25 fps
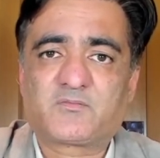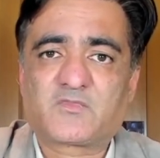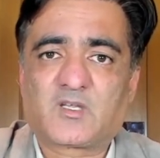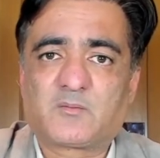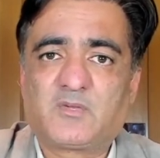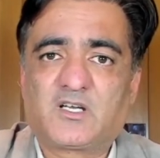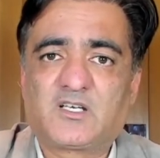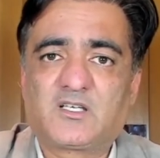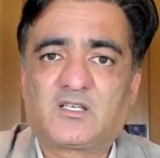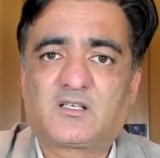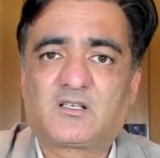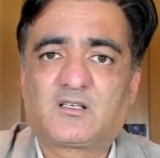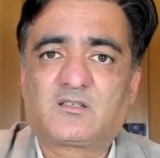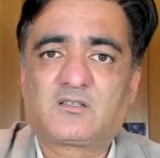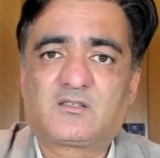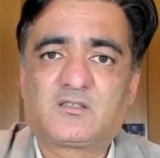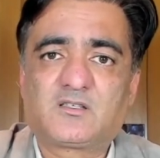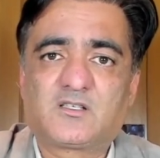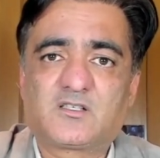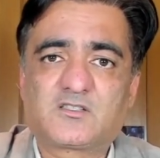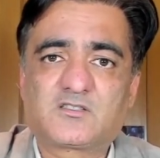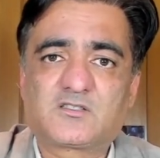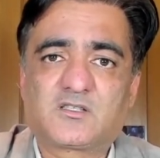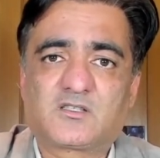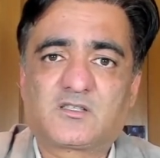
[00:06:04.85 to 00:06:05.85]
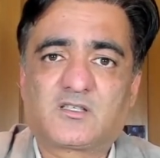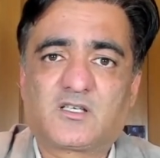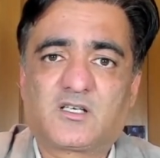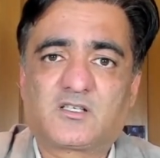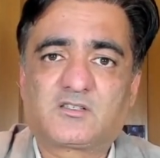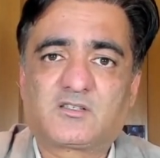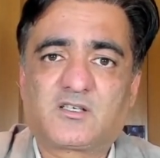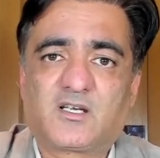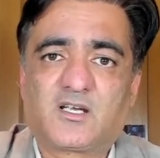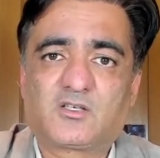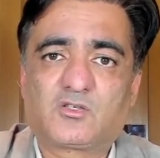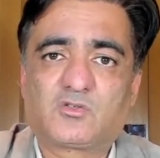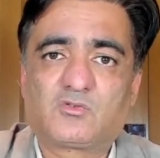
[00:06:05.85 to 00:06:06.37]
medical researchers are
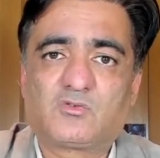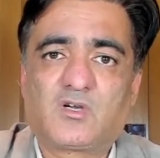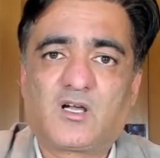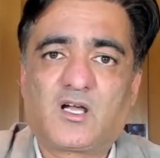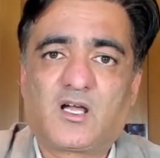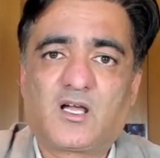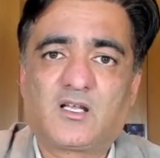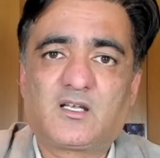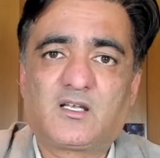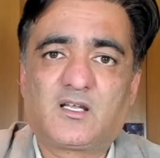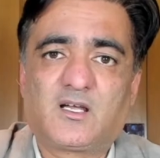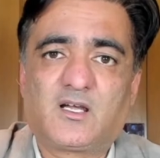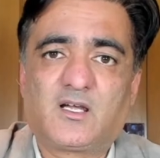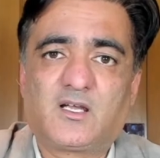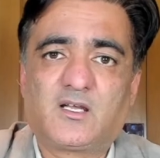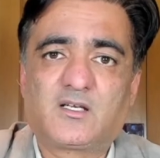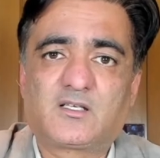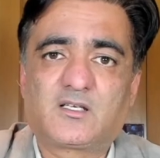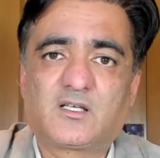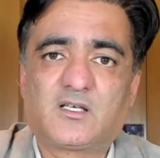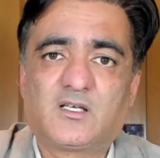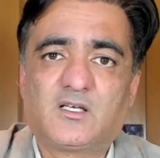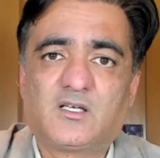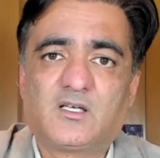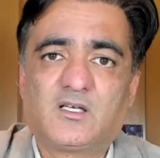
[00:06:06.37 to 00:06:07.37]
trying to highlight